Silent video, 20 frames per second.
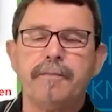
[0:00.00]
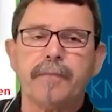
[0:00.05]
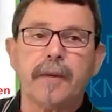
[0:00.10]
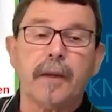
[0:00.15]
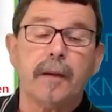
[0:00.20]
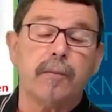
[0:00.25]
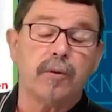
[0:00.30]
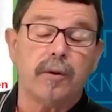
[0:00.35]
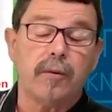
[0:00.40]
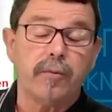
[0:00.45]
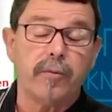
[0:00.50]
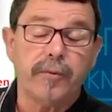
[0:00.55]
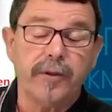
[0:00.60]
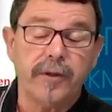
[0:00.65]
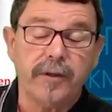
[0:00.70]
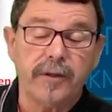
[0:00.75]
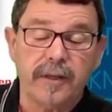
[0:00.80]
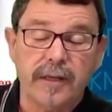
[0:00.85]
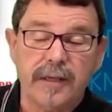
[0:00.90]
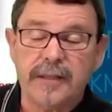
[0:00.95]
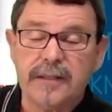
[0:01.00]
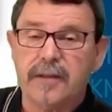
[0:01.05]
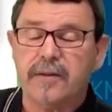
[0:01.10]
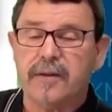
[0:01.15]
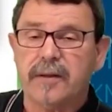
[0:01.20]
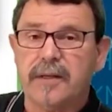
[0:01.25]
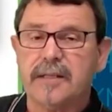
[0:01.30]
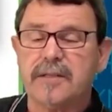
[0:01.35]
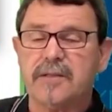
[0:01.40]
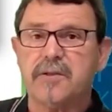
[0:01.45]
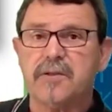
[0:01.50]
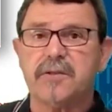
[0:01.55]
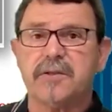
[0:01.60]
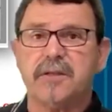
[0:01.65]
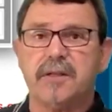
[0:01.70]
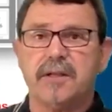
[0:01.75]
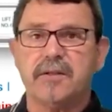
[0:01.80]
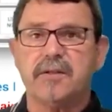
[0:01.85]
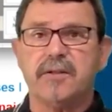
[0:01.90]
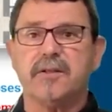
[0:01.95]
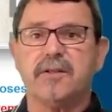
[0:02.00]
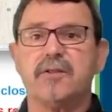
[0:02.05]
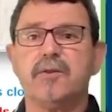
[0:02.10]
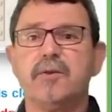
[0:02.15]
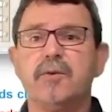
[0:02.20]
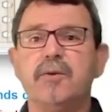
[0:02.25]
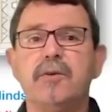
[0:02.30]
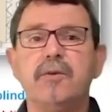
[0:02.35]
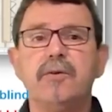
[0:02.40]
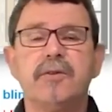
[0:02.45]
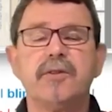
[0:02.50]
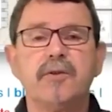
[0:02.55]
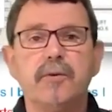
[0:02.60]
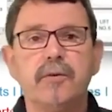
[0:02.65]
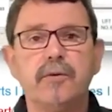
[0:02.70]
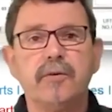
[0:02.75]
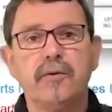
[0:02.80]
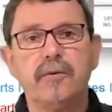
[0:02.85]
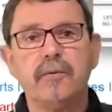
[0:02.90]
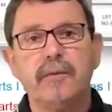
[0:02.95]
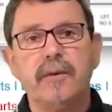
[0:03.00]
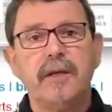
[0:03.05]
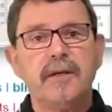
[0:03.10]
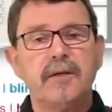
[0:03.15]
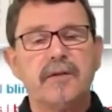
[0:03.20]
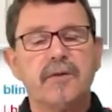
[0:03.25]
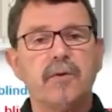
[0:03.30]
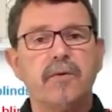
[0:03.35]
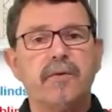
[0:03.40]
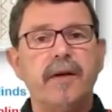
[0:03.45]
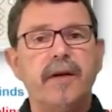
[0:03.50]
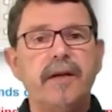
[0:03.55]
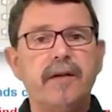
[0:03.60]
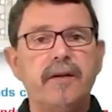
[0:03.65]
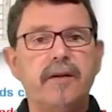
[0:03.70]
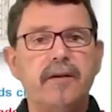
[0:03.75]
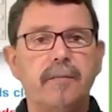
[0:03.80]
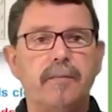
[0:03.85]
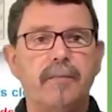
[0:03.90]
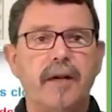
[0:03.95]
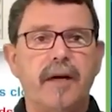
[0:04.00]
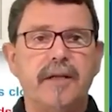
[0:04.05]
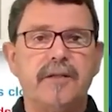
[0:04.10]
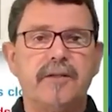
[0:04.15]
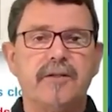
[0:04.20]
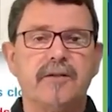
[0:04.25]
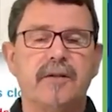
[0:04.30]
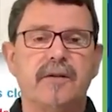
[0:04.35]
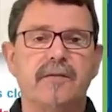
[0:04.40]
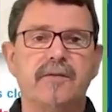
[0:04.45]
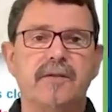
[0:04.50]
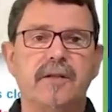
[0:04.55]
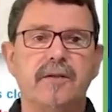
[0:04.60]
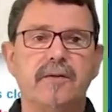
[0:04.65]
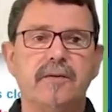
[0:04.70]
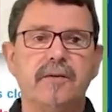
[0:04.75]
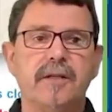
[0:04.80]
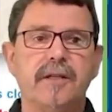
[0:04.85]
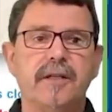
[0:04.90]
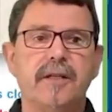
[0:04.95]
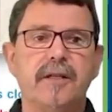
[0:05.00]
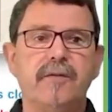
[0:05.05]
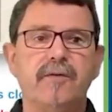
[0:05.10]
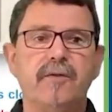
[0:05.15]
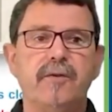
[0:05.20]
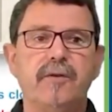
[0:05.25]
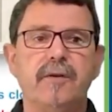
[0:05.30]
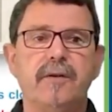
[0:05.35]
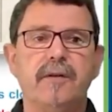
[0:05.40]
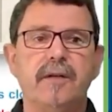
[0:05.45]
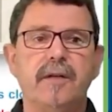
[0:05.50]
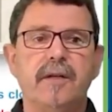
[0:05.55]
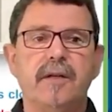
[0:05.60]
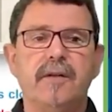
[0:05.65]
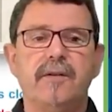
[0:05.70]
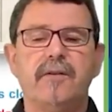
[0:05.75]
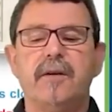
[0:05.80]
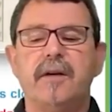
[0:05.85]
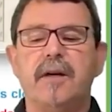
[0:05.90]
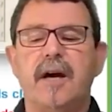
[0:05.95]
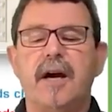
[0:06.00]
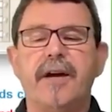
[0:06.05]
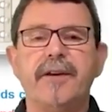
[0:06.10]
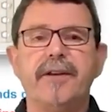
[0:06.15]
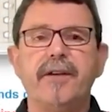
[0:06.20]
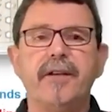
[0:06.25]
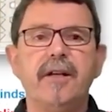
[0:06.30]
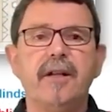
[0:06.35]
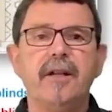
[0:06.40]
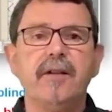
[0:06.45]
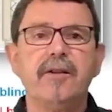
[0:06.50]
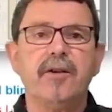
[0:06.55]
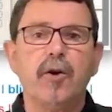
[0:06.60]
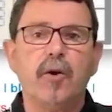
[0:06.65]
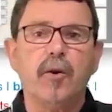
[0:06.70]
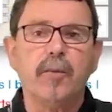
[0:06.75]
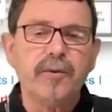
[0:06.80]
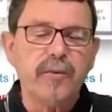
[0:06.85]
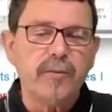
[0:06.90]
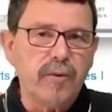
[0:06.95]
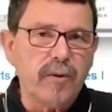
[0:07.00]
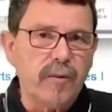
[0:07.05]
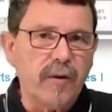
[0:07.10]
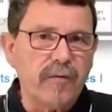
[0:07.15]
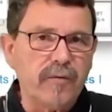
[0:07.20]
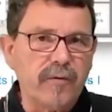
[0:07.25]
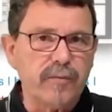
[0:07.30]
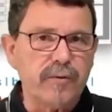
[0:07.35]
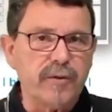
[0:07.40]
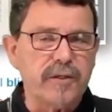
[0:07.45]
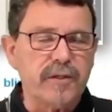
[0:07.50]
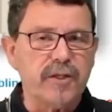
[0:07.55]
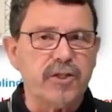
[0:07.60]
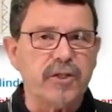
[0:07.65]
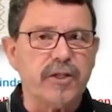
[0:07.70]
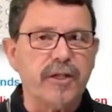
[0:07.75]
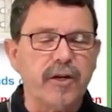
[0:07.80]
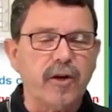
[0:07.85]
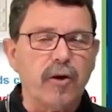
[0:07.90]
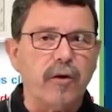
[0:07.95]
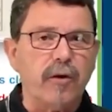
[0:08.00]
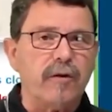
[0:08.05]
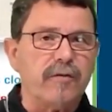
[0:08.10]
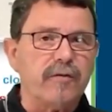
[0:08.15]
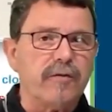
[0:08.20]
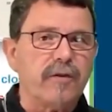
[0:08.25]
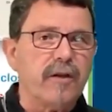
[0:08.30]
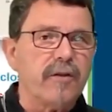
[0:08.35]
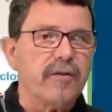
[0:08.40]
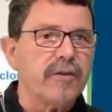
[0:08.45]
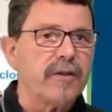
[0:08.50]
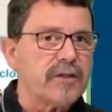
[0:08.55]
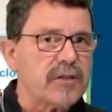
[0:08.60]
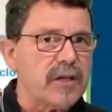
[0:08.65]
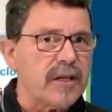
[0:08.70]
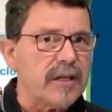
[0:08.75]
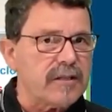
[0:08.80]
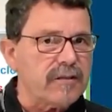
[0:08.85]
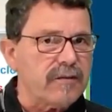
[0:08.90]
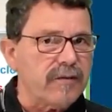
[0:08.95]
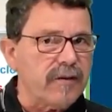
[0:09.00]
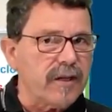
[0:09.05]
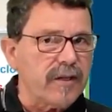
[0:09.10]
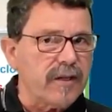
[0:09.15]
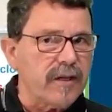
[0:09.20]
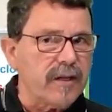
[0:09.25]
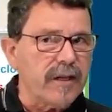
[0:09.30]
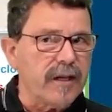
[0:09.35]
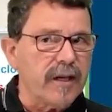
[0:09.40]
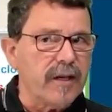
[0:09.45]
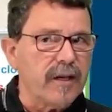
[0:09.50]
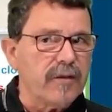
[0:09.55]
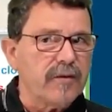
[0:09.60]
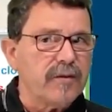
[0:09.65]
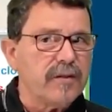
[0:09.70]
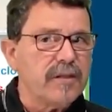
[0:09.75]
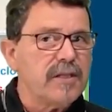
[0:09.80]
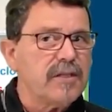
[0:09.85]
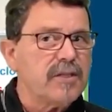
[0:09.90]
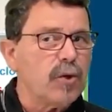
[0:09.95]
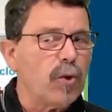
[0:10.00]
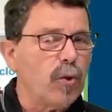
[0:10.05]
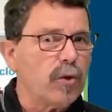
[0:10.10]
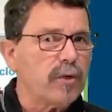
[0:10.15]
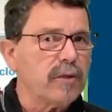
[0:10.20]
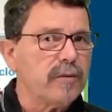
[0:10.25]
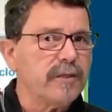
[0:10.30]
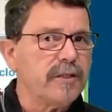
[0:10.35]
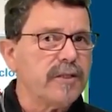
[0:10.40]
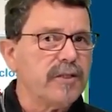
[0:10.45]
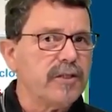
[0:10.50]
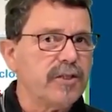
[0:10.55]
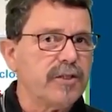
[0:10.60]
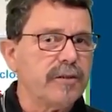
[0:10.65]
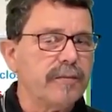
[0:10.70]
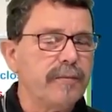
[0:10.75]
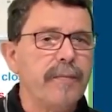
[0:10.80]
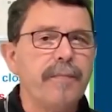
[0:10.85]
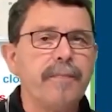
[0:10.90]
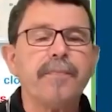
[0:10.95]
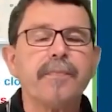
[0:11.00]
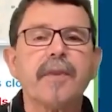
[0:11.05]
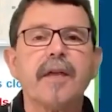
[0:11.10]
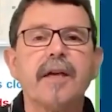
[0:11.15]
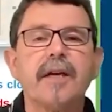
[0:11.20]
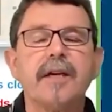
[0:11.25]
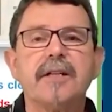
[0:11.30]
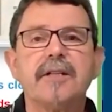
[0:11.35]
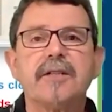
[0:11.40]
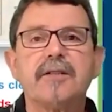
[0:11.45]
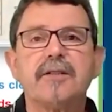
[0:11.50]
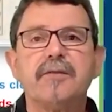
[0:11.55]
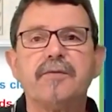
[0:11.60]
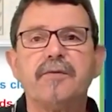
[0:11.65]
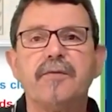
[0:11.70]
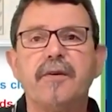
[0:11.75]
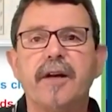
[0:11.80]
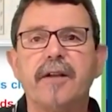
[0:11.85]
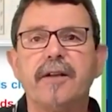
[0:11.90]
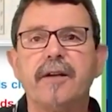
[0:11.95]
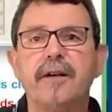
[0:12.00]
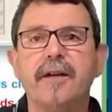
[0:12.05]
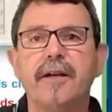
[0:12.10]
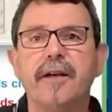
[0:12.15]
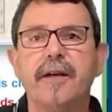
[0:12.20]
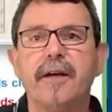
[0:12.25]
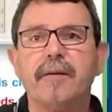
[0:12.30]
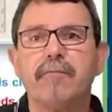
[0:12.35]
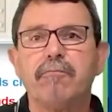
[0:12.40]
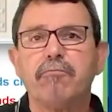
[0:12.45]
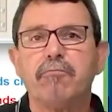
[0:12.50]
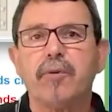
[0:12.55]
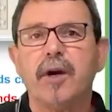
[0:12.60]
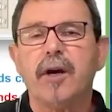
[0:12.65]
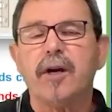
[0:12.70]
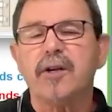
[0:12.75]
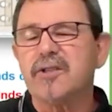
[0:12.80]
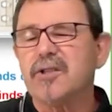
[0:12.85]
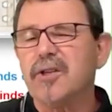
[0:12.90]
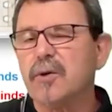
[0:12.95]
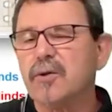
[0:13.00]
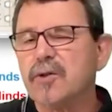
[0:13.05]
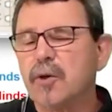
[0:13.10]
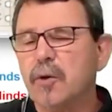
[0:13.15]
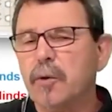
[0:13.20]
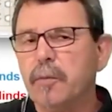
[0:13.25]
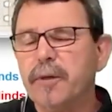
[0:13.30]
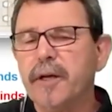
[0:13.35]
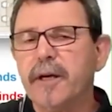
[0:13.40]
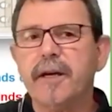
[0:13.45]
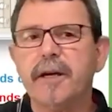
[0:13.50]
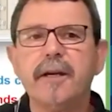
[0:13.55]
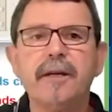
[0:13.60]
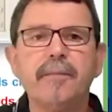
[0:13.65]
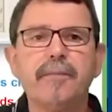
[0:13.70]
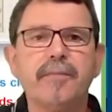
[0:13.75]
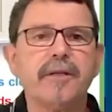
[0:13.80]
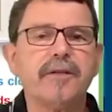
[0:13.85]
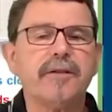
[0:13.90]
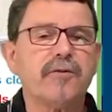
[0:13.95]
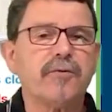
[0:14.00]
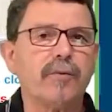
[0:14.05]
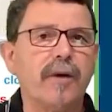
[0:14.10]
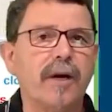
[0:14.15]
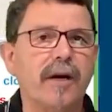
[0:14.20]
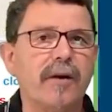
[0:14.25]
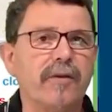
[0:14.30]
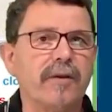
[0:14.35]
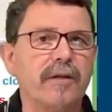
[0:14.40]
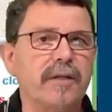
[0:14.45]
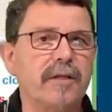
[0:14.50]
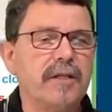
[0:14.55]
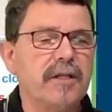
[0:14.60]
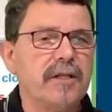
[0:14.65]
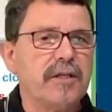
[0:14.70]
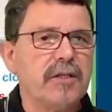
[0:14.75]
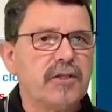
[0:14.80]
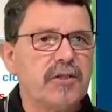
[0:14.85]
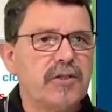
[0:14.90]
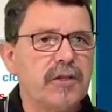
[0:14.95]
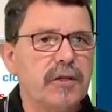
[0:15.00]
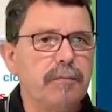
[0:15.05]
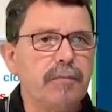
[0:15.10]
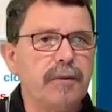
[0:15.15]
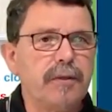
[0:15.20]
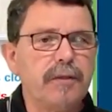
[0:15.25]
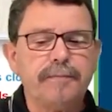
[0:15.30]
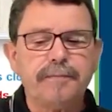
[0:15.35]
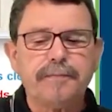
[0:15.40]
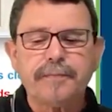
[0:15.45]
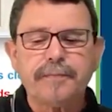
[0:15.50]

probably the lesson starts in a school room, so then the blinds drive down and give you the ideal, the optimum of the positioning of the sleds finally. This automatism is finally, sounds complicated, but is rather simple.